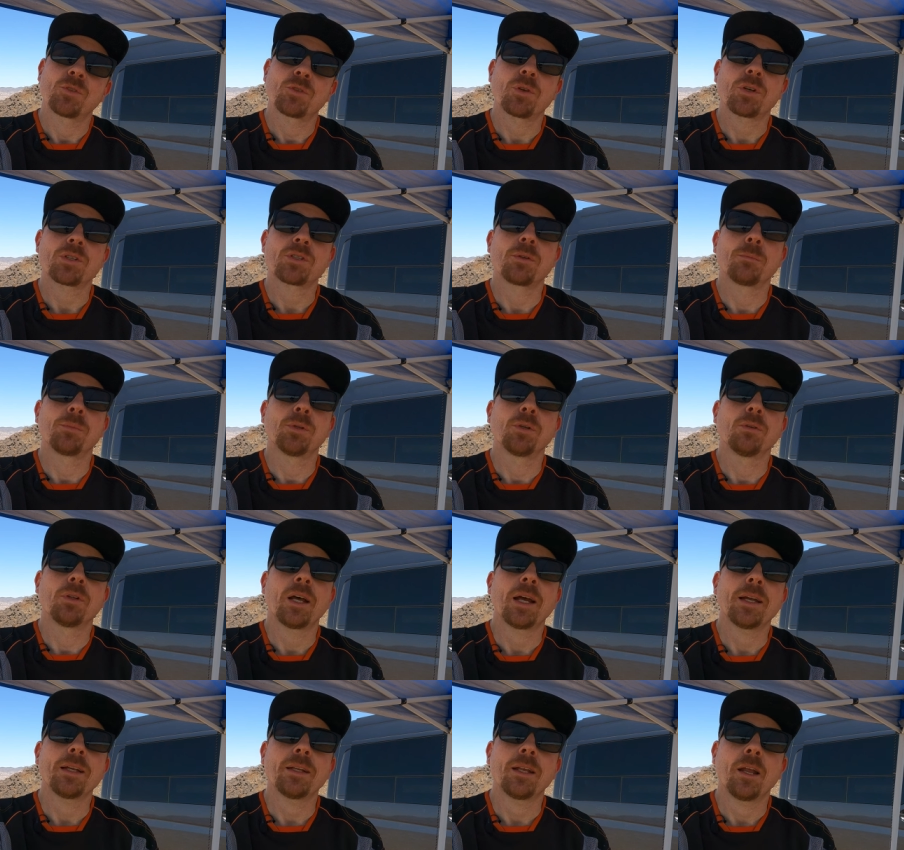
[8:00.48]
trust the blue
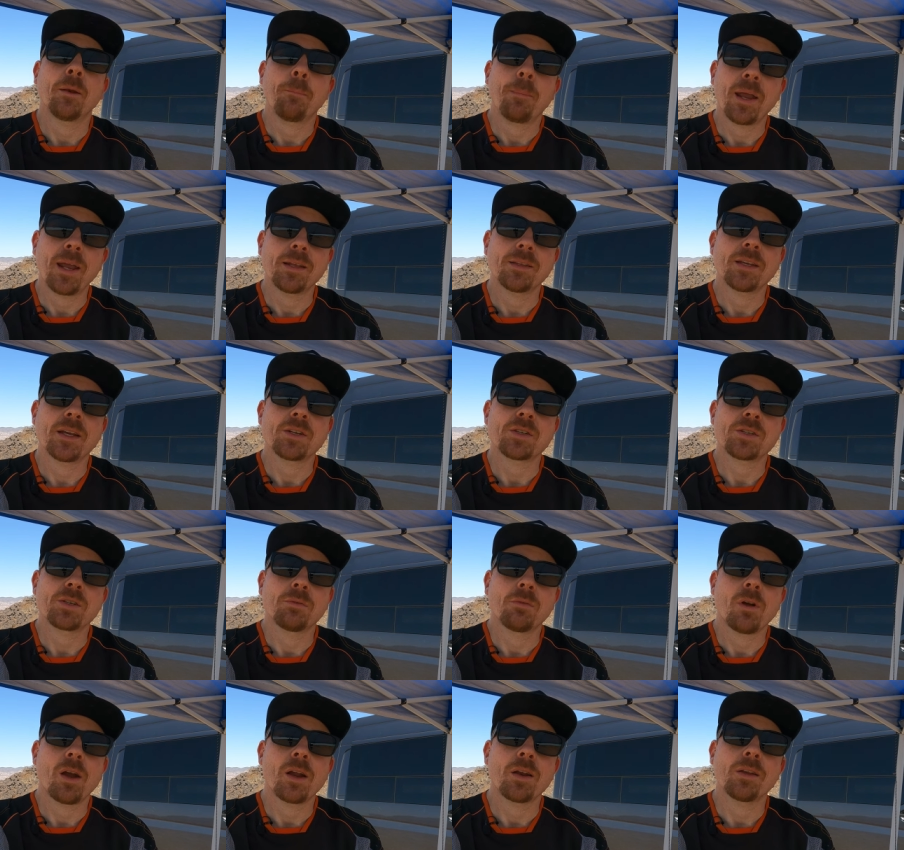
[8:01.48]
light and pay attention to
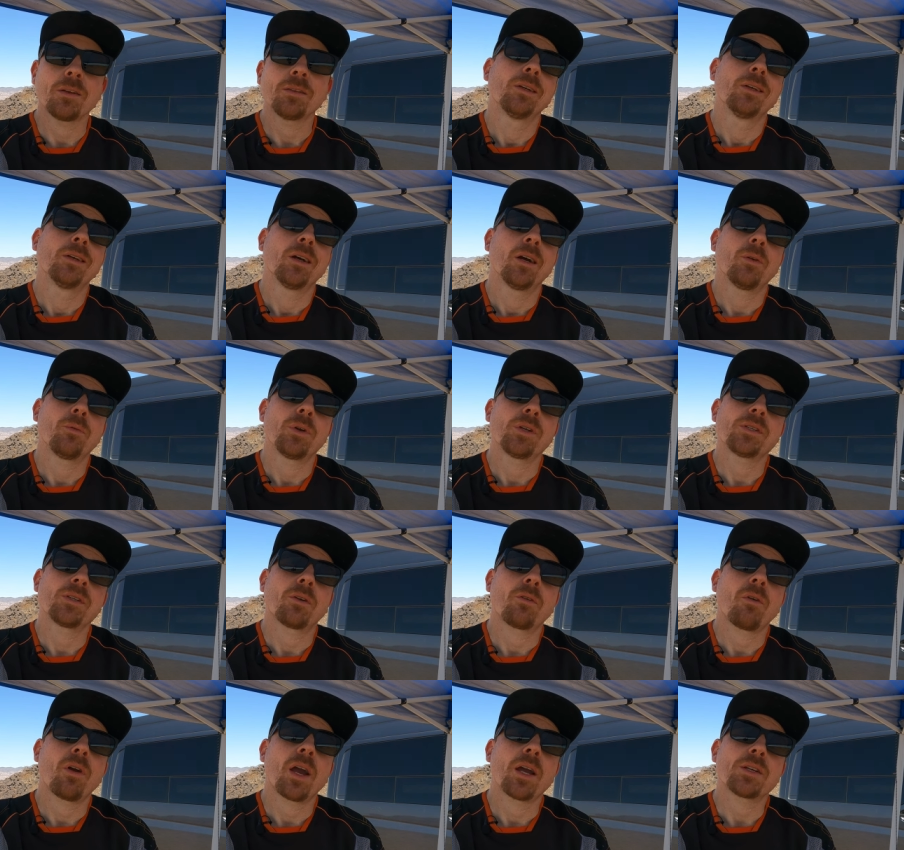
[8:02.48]
riding. A recent
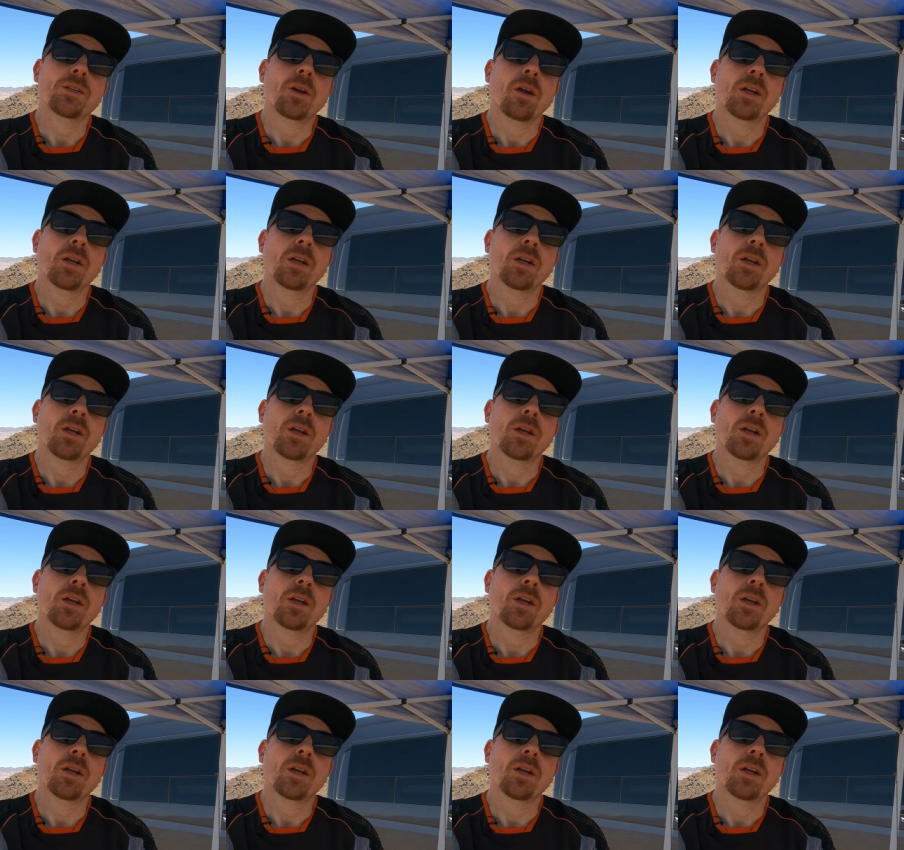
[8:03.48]
crash